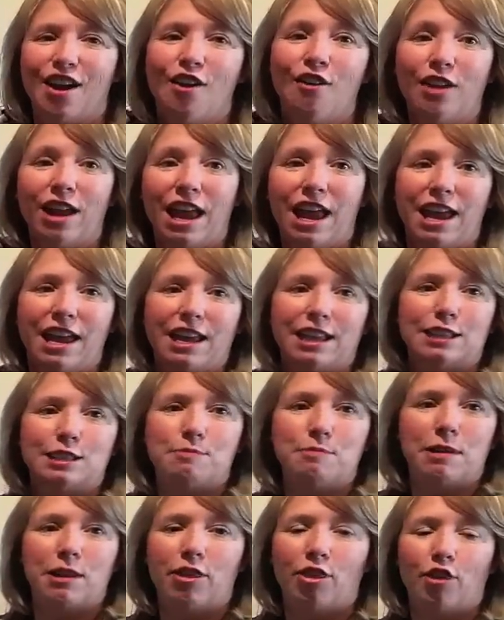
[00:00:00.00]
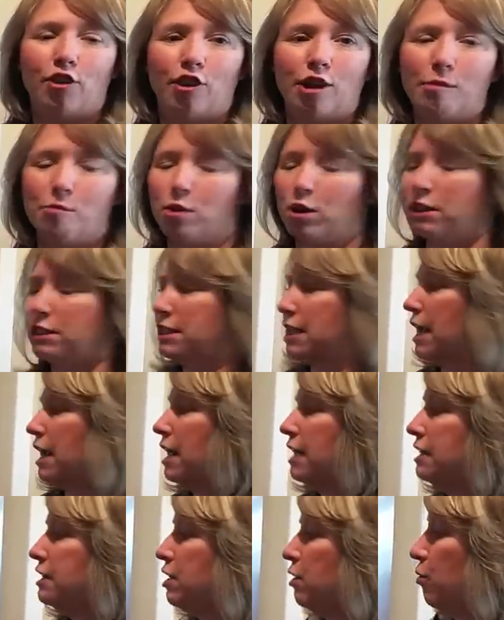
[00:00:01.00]
Okay, it's been 30 more
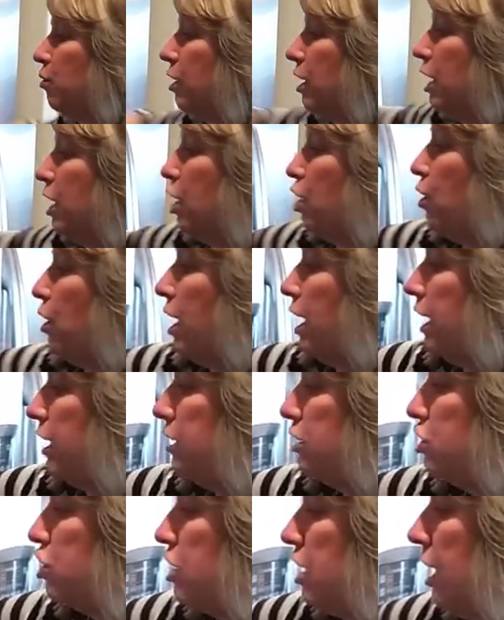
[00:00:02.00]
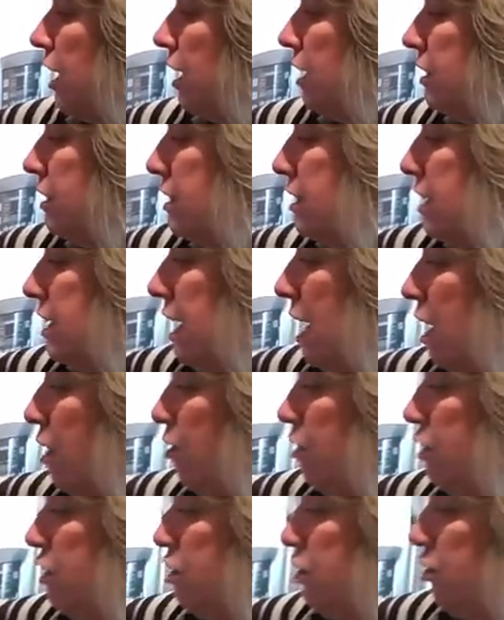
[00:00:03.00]
seconds, and we're going to go ahead and check and see
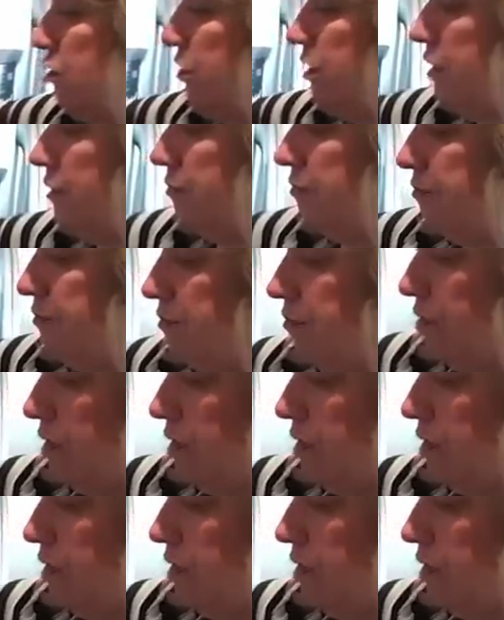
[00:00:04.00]
how it's doing.